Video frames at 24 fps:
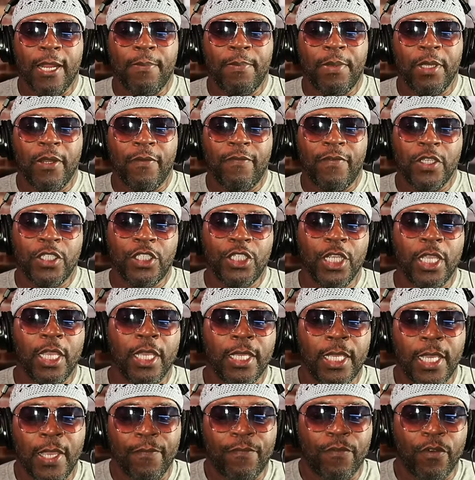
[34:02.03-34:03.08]
benefit she can
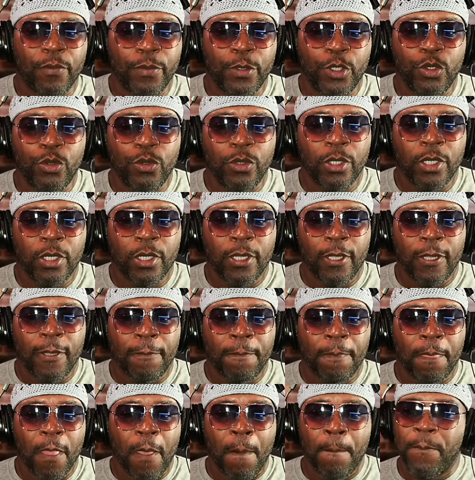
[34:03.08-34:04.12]
get from you.
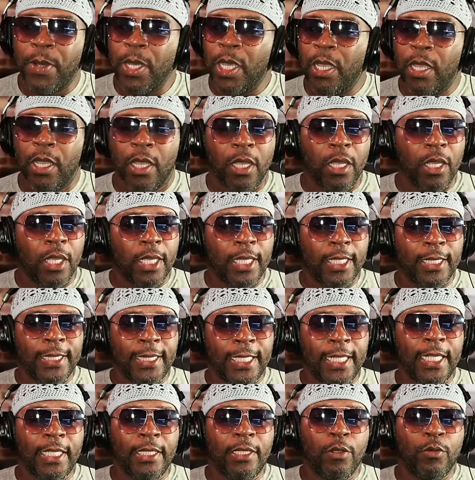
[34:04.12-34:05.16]
But
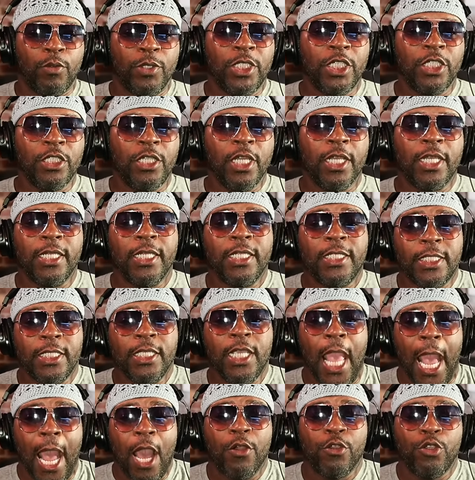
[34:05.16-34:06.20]
when she's looking to see
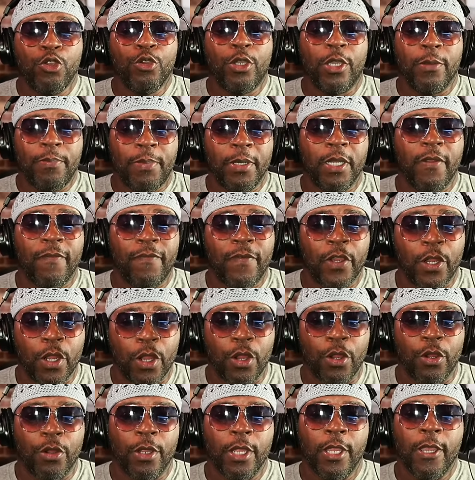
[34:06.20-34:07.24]
how you can benefit
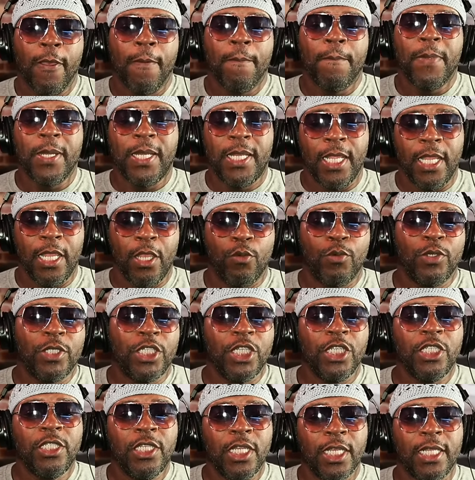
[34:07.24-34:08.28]
her, but then when
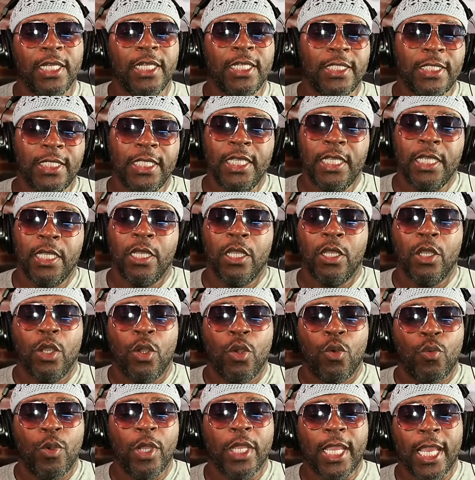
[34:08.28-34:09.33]
she's looking to see
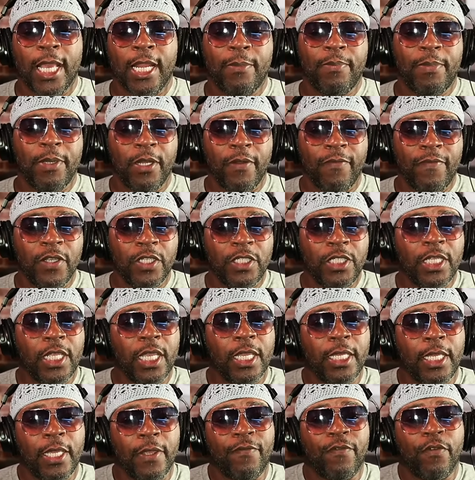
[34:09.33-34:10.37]
what kind of benefit she can
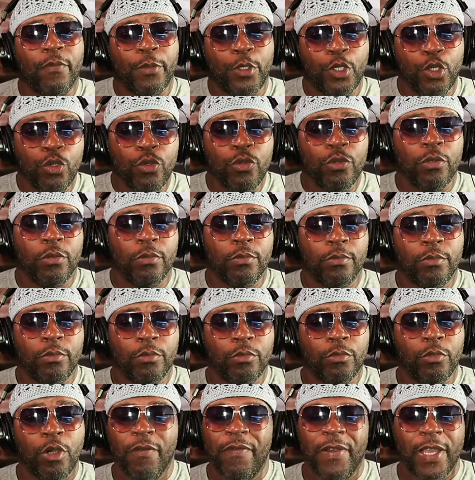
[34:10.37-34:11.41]
get from you,
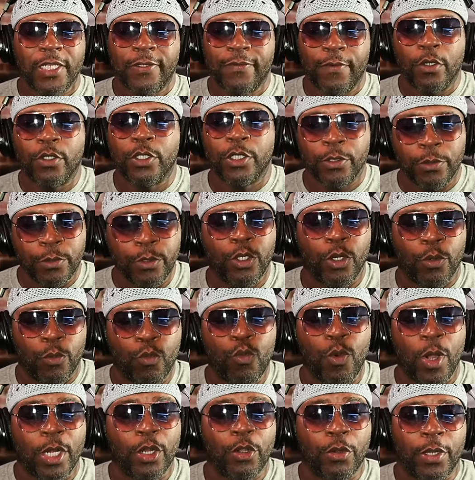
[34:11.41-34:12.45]
or vice versa, you know,
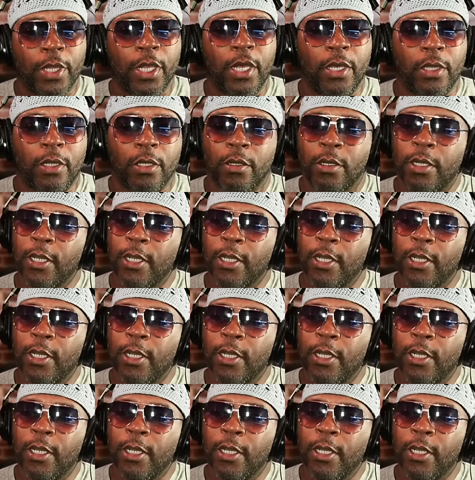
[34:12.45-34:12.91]
one or the other.